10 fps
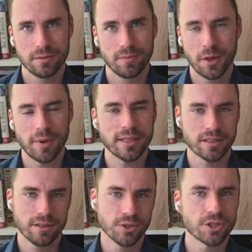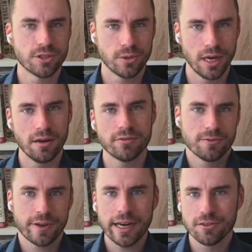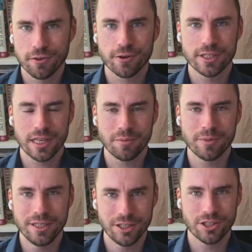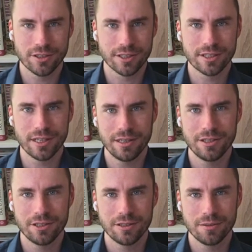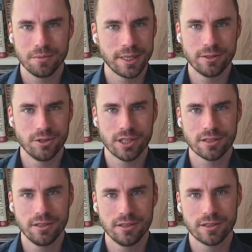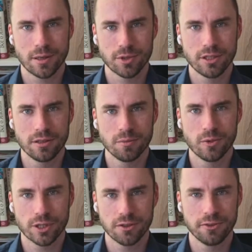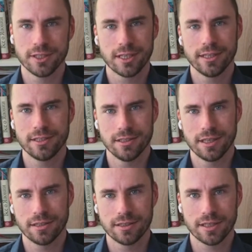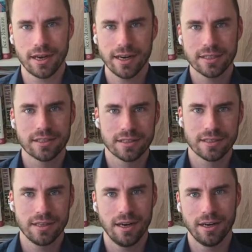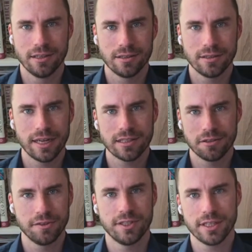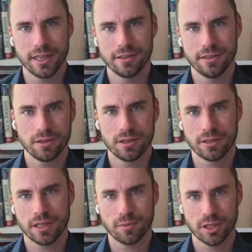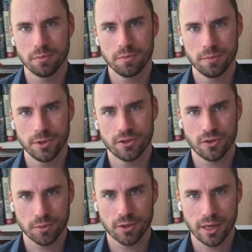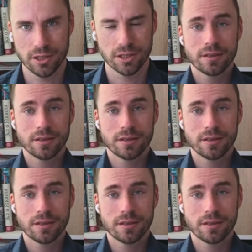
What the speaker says: the best solution to have. Fine for some initial stage when you just need something more sophisticated than SaaS and less sophisticated than something built from scratch.